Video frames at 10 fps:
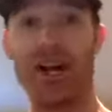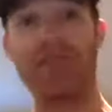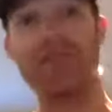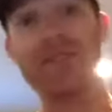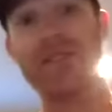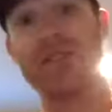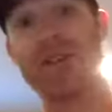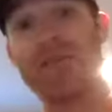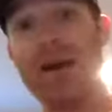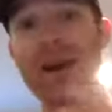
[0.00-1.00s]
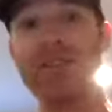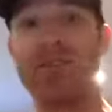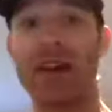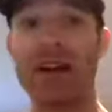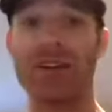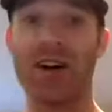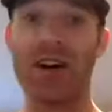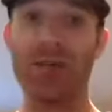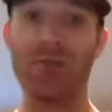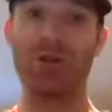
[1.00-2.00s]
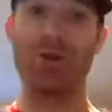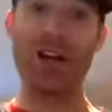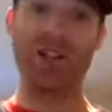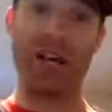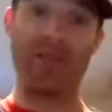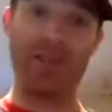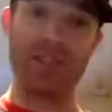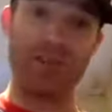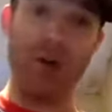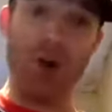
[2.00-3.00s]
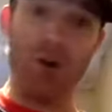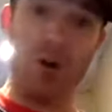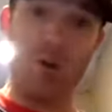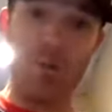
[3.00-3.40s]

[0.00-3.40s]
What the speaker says: have this kind of masterclass on, which we're actually having tomorrow.